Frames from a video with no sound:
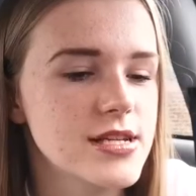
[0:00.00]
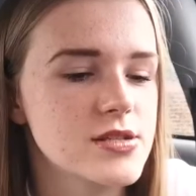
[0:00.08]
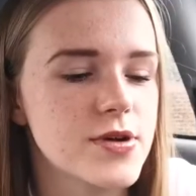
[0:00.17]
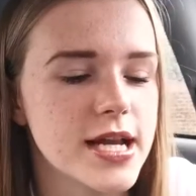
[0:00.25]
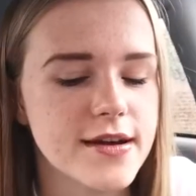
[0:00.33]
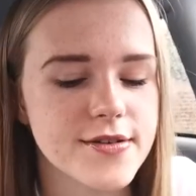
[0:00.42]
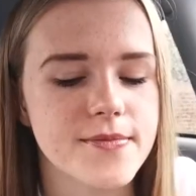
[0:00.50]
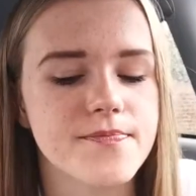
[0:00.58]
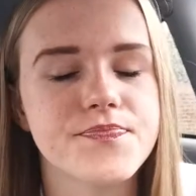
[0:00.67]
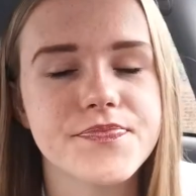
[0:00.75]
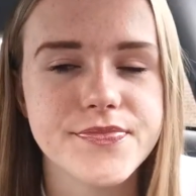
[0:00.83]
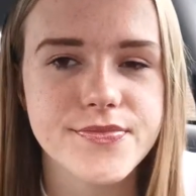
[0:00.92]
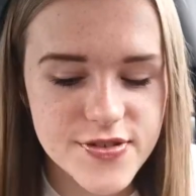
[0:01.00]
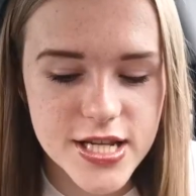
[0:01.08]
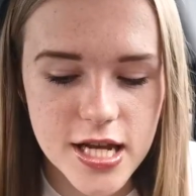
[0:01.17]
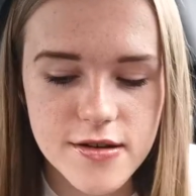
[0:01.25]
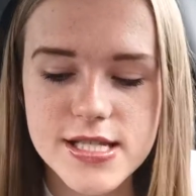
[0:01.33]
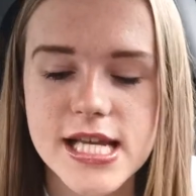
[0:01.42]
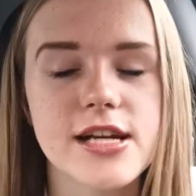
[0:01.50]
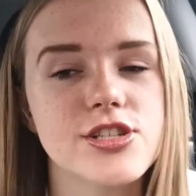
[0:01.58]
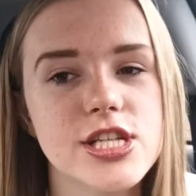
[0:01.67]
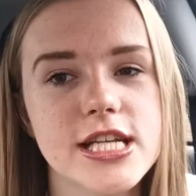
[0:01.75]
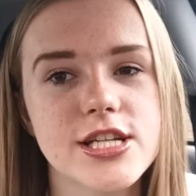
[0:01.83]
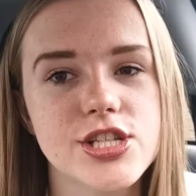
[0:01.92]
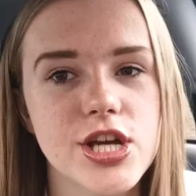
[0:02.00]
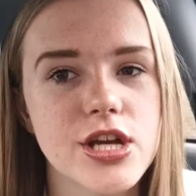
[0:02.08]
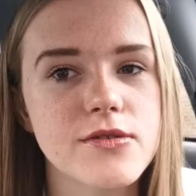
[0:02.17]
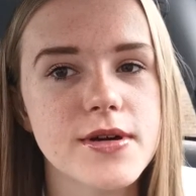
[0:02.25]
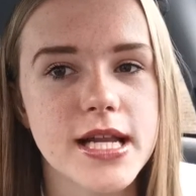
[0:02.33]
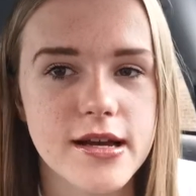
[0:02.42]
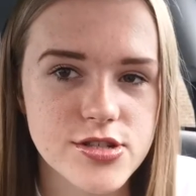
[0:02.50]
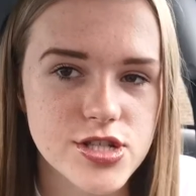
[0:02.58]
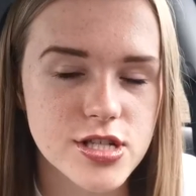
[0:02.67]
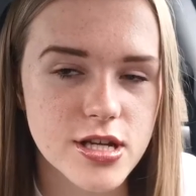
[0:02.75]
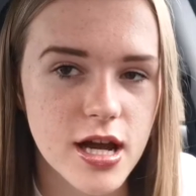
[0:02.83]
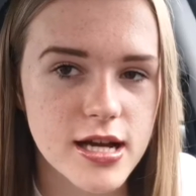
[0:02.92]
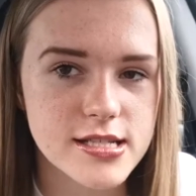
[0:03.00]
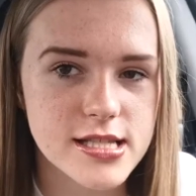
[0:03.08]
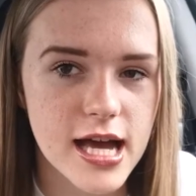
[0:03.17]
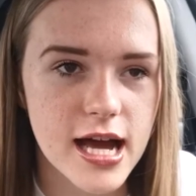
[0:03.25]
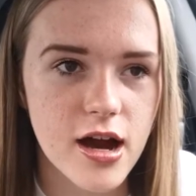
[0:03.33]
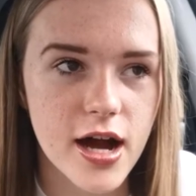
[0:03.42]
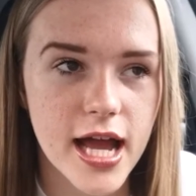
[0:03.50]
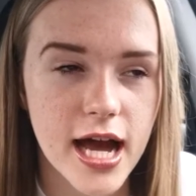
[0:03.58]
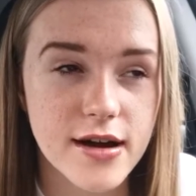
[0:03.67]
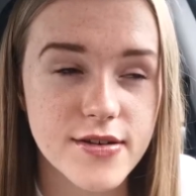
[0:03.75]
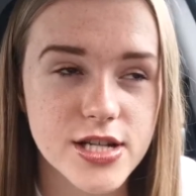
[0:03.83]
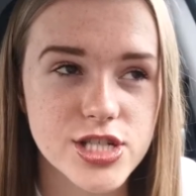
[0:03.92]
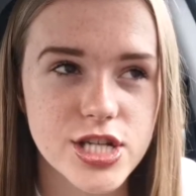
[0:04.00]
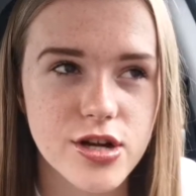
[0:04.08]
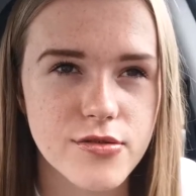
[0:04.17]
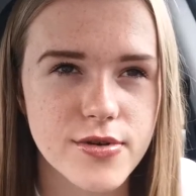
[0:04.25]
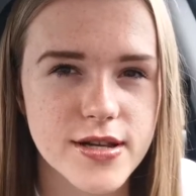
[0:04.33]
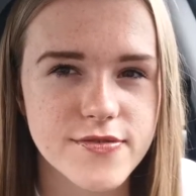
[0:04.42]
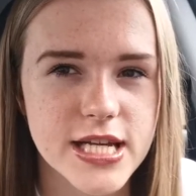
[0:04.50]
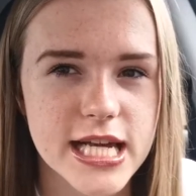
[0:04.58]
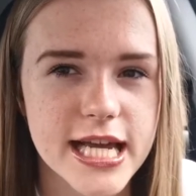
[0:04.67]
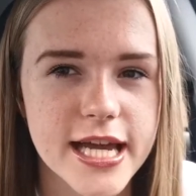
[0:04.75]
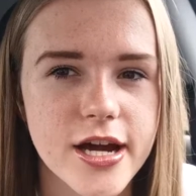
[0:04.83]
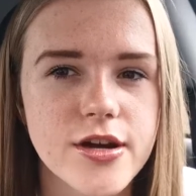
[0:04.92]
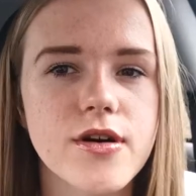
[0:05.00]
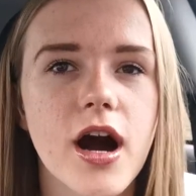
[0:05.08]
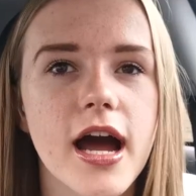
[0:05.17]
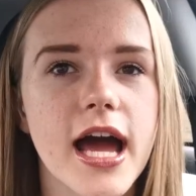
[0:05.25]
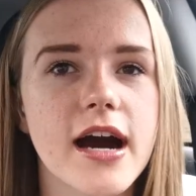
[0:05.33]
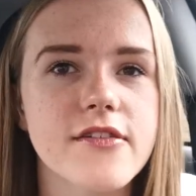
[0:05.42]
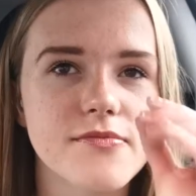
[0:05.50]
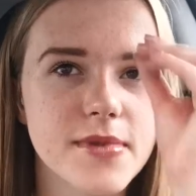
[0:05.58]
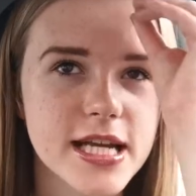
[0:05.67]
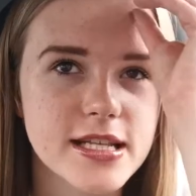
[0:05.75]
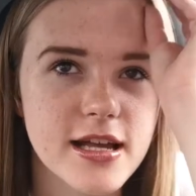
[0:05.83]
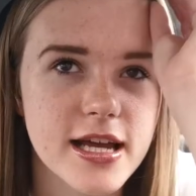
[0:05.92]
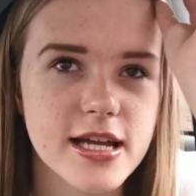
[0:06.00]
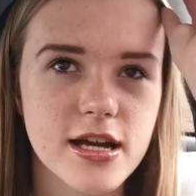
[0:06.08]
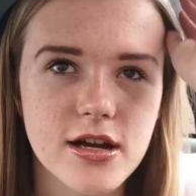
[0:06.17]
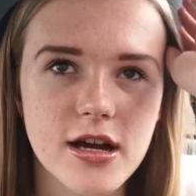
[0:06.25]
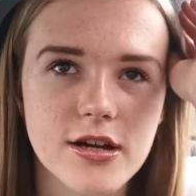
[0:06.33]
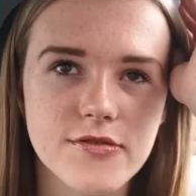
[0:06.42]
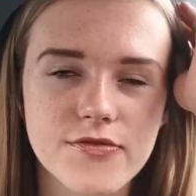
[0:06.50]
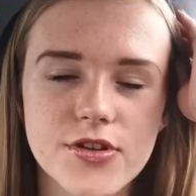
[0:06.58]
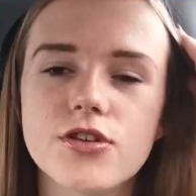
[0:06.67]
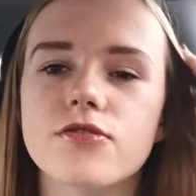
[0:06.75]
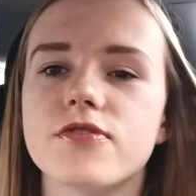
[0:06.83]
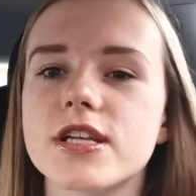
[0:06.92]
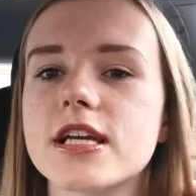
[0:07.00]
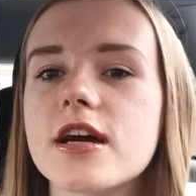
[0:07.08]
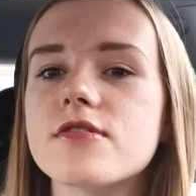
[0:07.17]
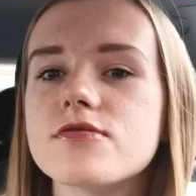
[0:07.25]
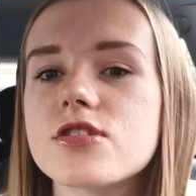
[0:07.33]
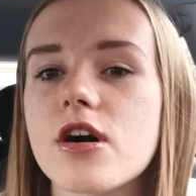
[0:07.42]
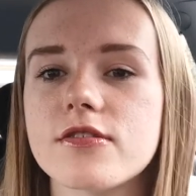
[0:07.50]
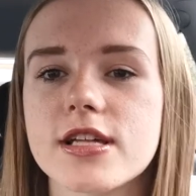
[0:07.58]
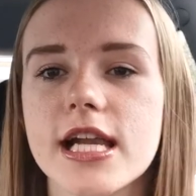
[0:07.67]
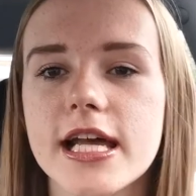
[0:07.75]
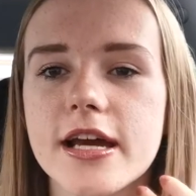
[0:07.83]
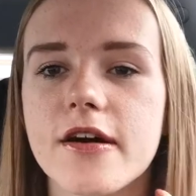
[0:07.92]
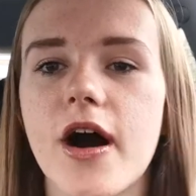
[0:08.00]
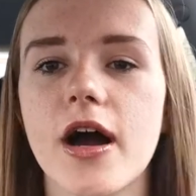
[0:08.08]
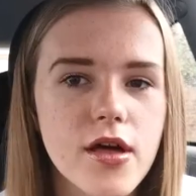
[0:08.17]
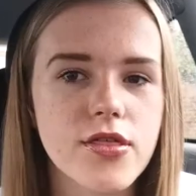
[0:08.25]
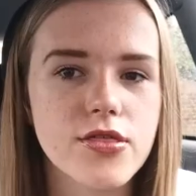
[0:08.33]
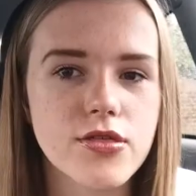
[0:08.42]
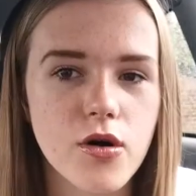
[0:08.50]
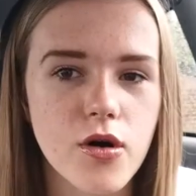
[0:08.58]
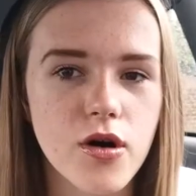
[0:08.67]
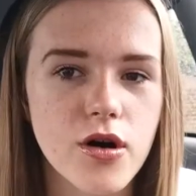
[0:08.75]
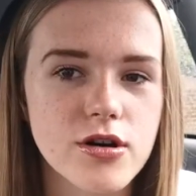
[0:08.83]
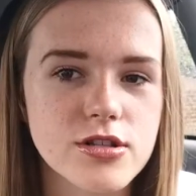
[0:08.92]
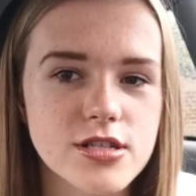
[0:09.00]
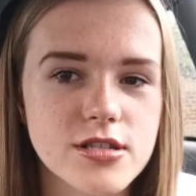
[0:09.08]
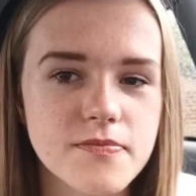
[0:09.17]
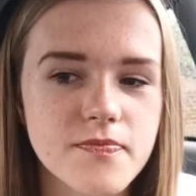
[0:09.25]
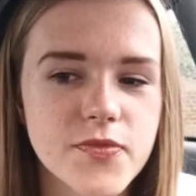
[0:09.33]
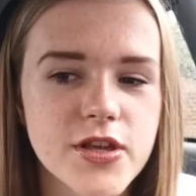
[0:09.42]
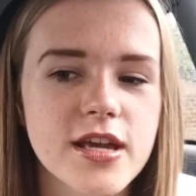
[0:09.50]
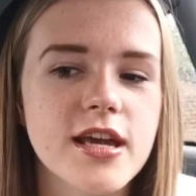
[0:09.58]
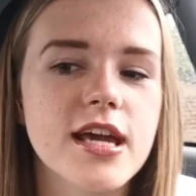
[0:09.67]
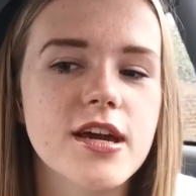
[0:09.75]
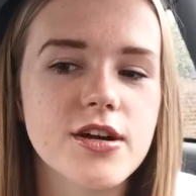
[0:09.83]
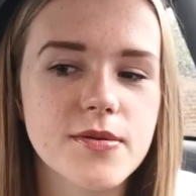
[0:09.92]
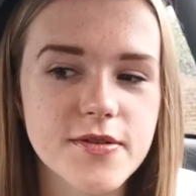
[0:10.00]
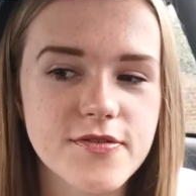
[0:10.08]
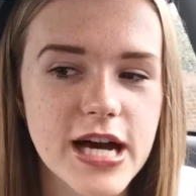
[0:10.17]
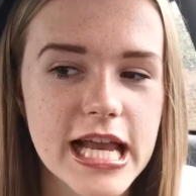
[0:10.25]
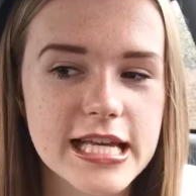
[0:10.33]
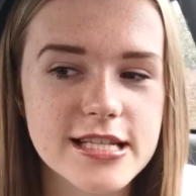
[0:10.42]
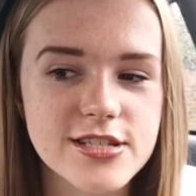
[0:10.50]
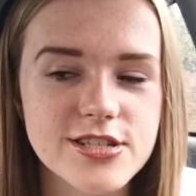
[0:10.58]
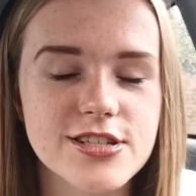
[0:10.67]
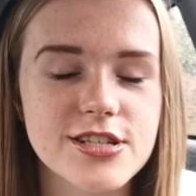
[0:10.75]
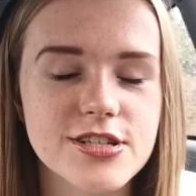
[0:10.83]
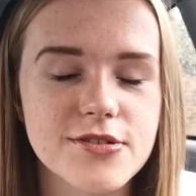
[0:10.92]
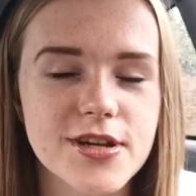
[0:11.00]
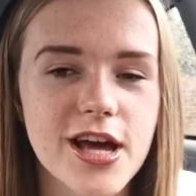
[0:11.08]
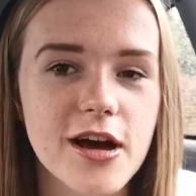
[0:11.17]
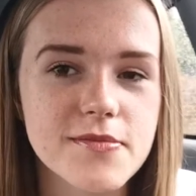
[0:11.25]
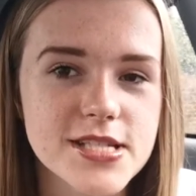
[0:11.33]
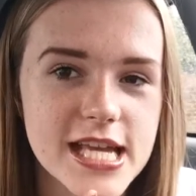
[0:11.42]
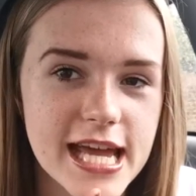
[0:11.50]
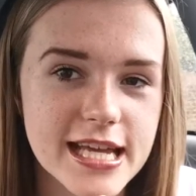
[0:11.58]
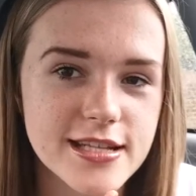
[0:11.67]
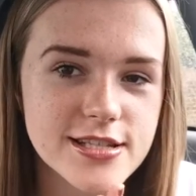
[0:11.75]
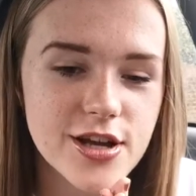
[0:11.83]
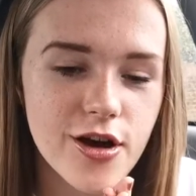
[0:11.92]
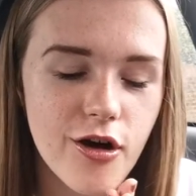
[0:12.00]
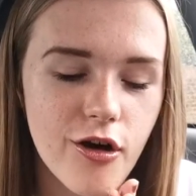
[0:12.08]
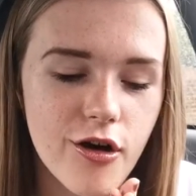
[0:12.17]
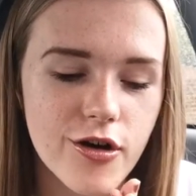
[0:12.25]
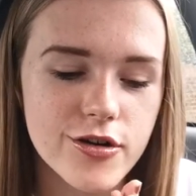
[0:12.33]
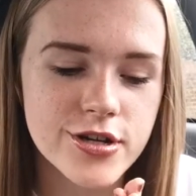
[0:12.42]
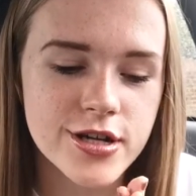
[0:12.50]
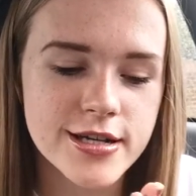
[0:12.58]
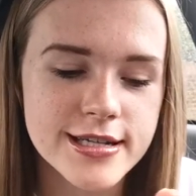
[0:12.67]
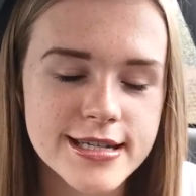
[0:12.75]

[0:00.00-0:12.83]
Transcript: It's whatever. This video is actually to announce to you guys that I have actually got rid of the Clio. I have made like a few videos on the Clio. I thought it would be valid to do an update on